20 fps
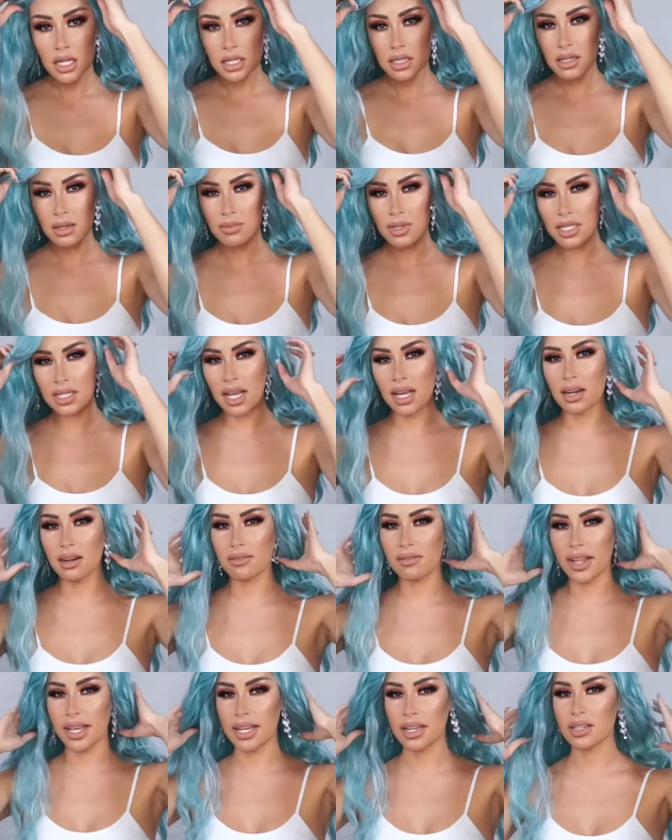So I'm just kind
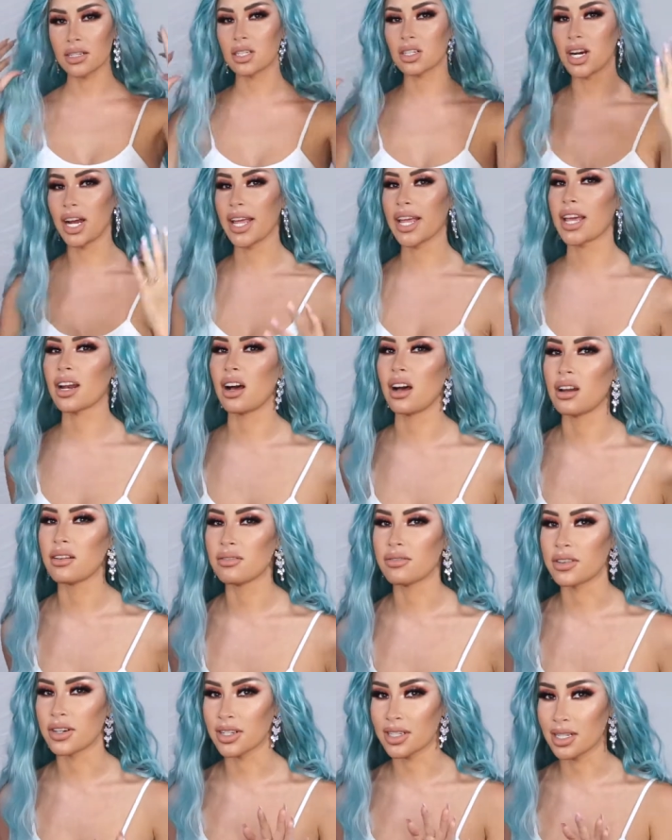of like trying it
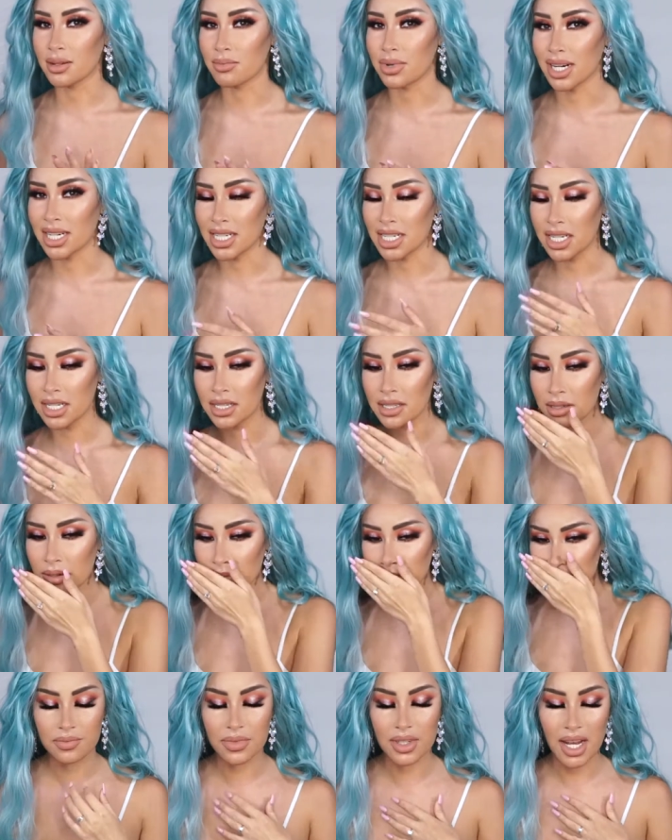on first impressions.
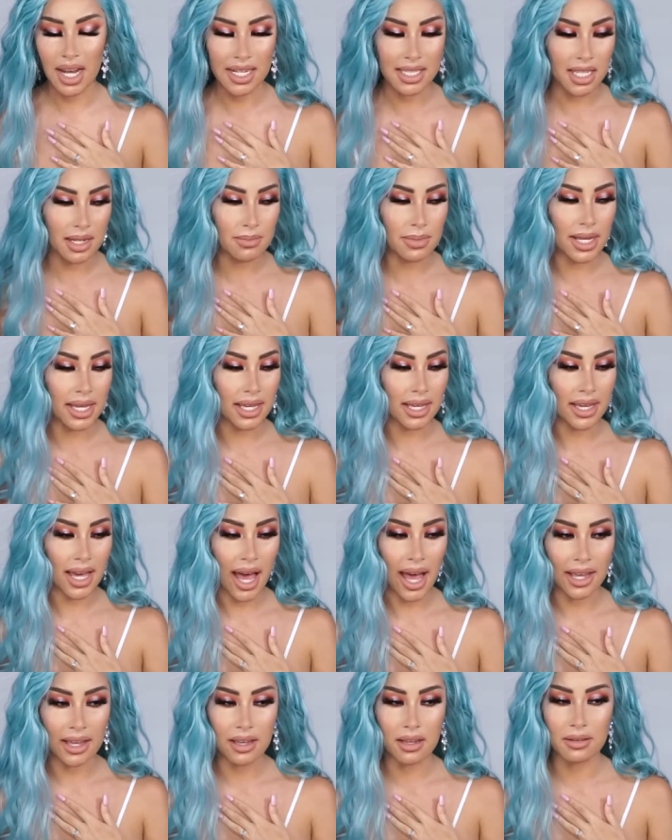Guys, I'm like
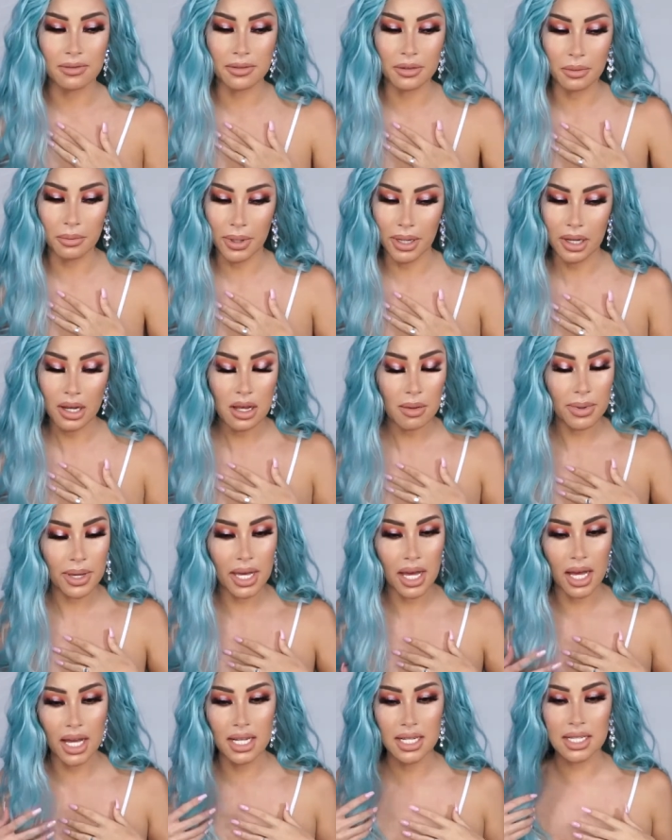gagging for real
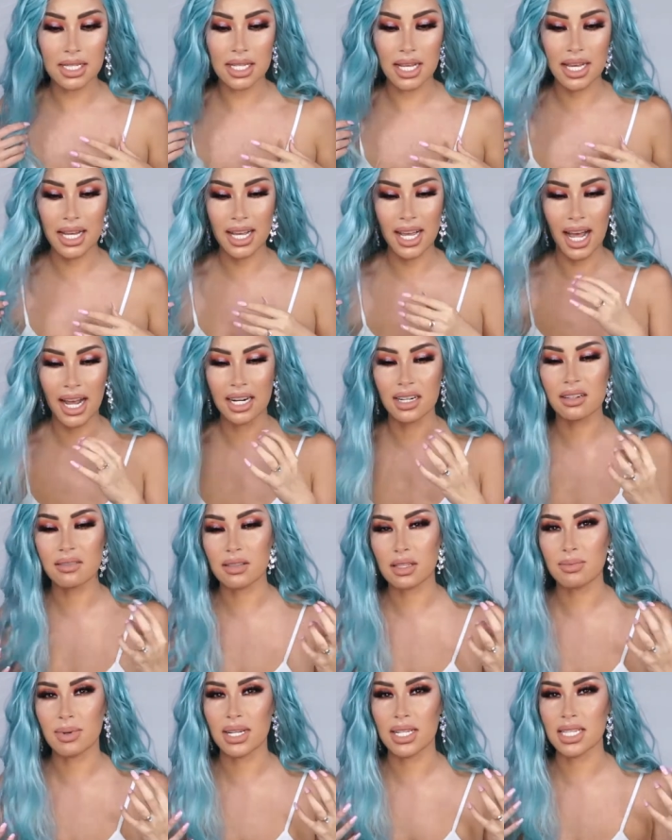because it kind
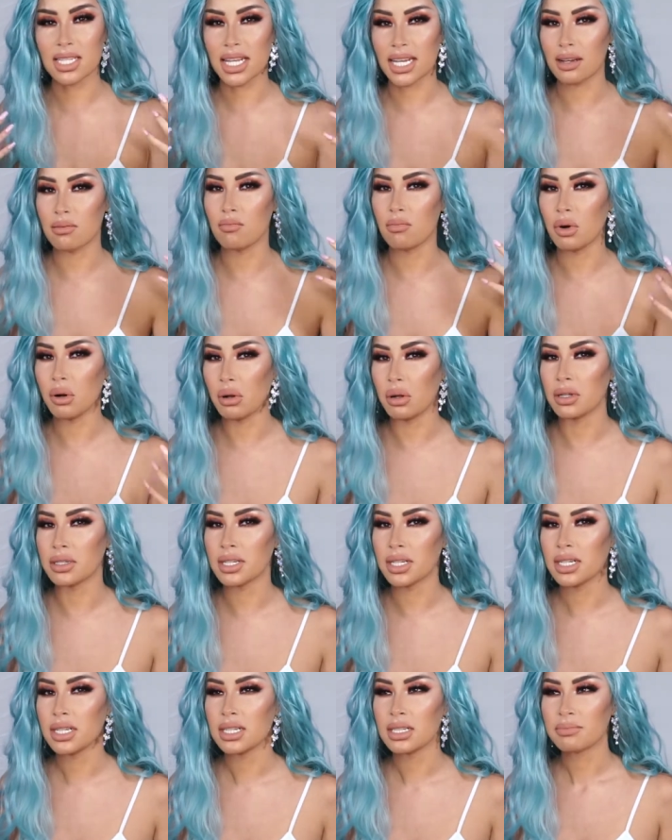of smells like
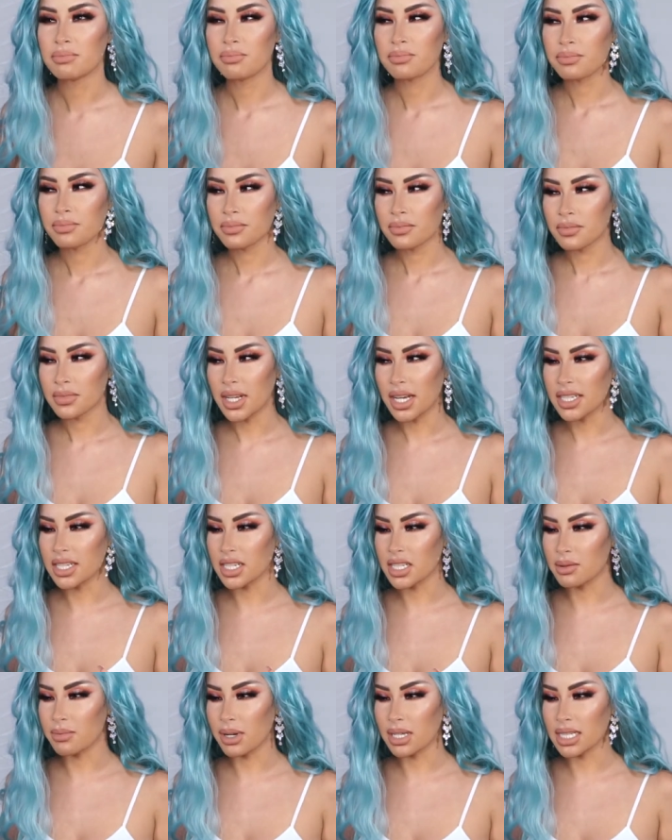mold. It
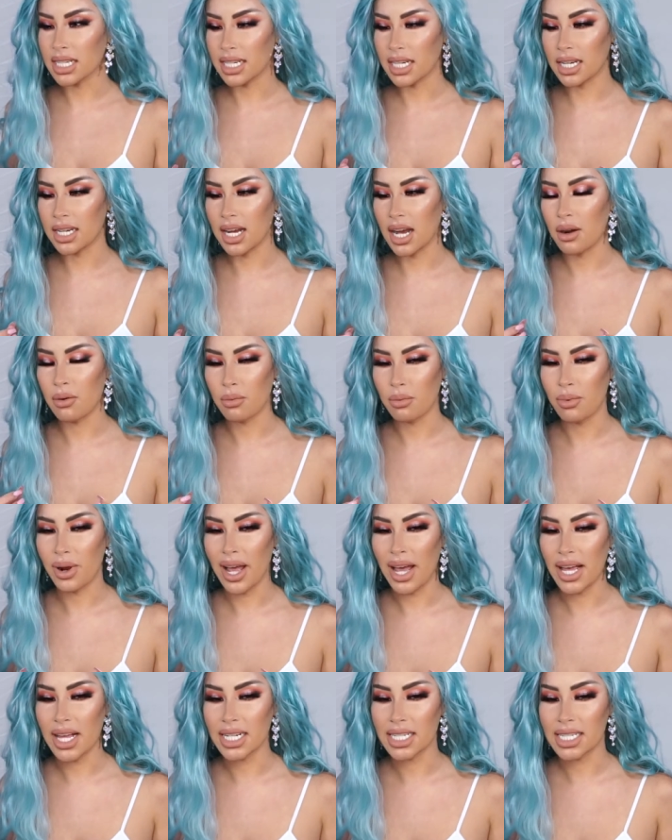just smells like it got
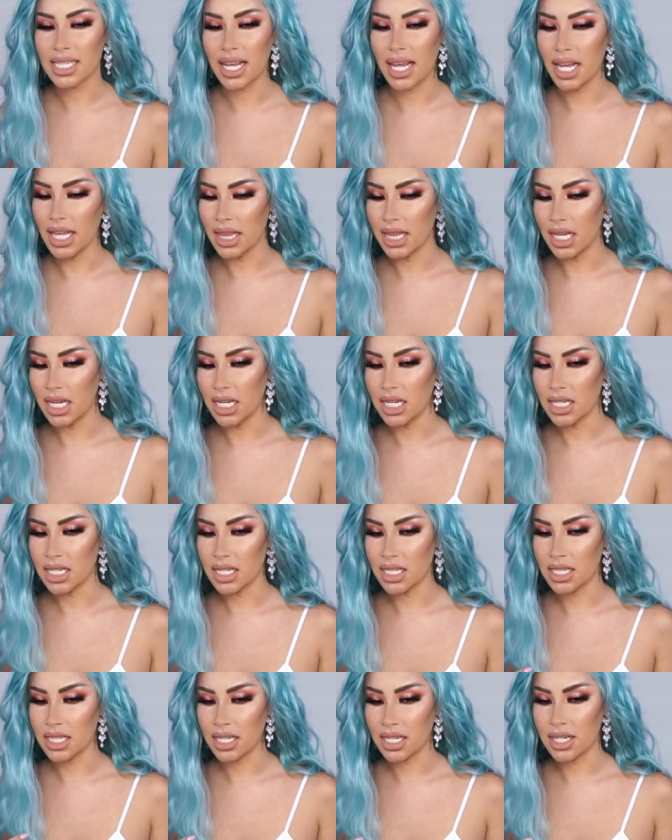wet and
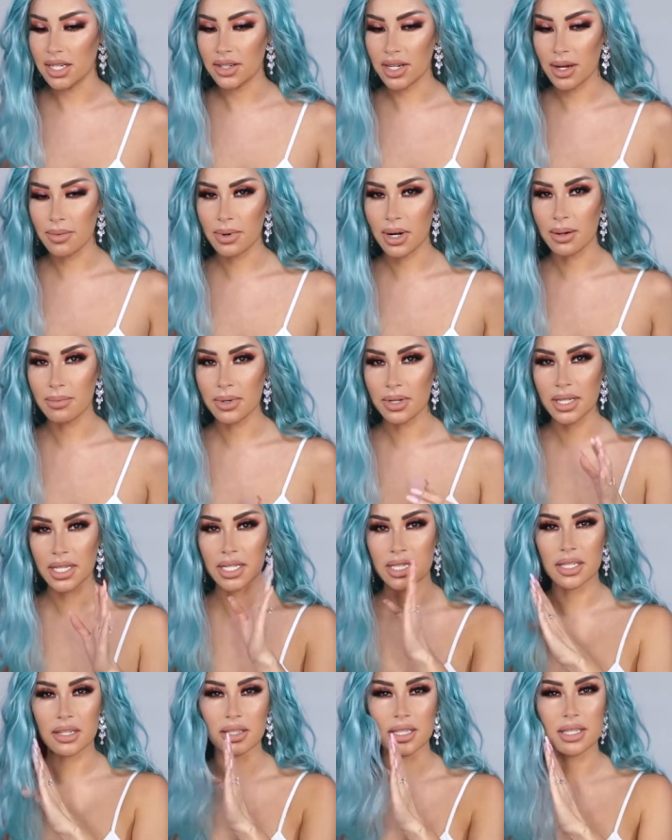then didn't dry
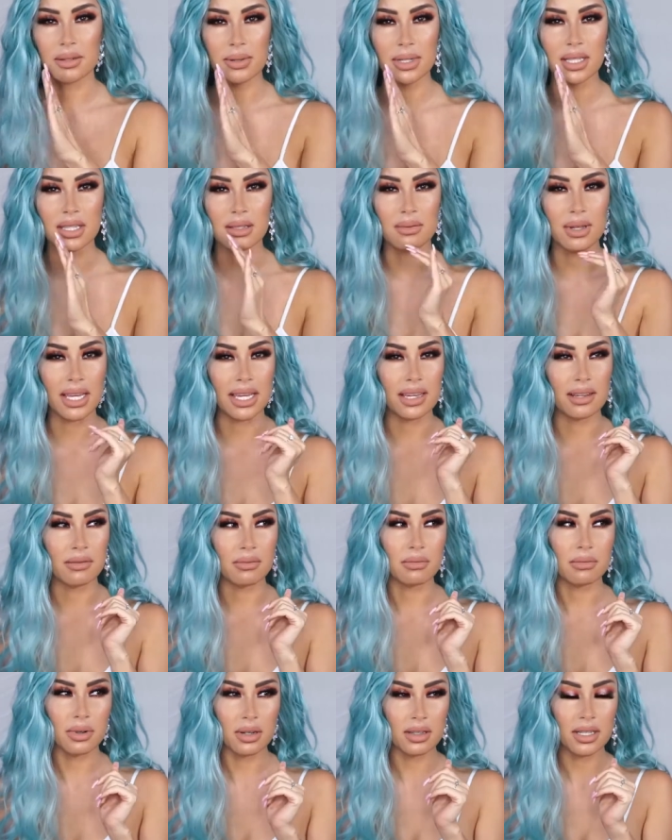properly. So this one's like
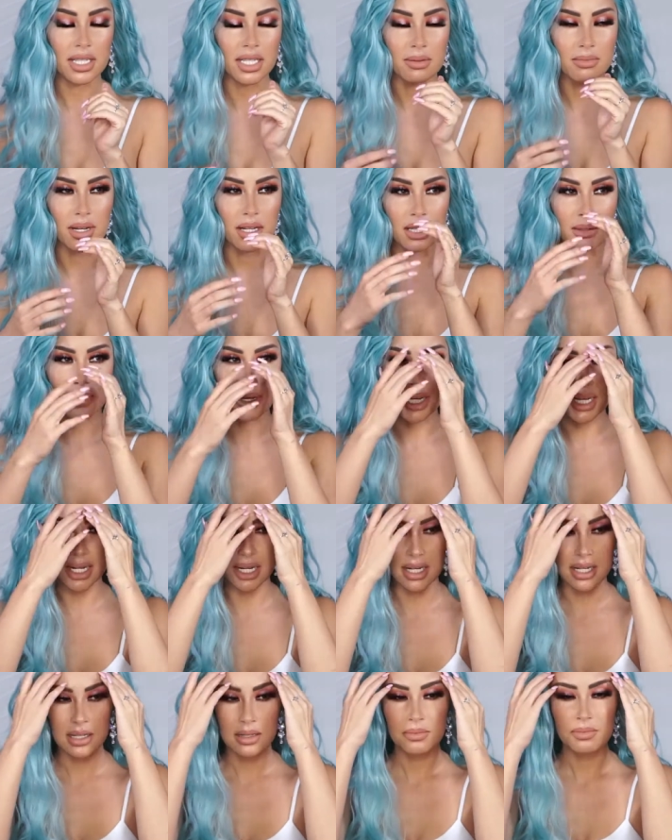really smells
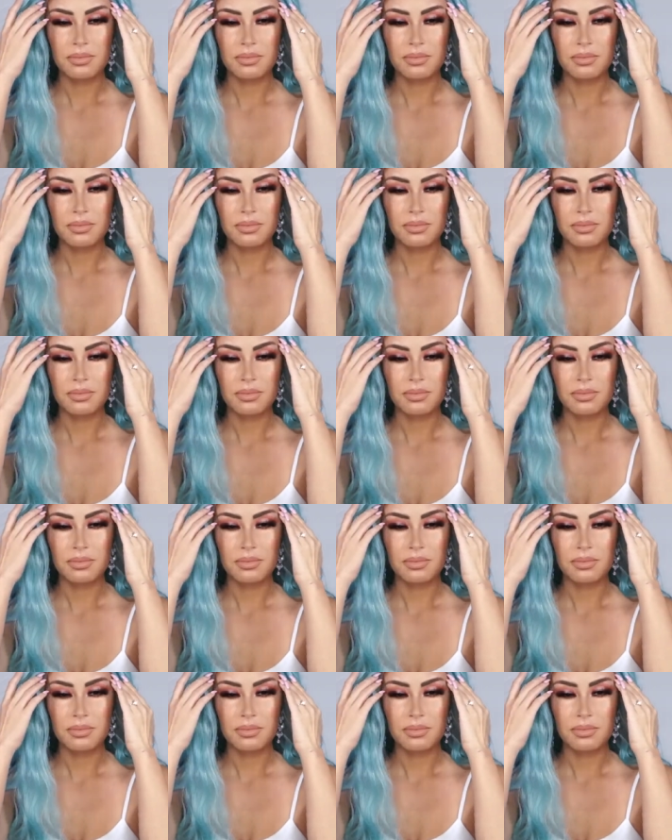bad.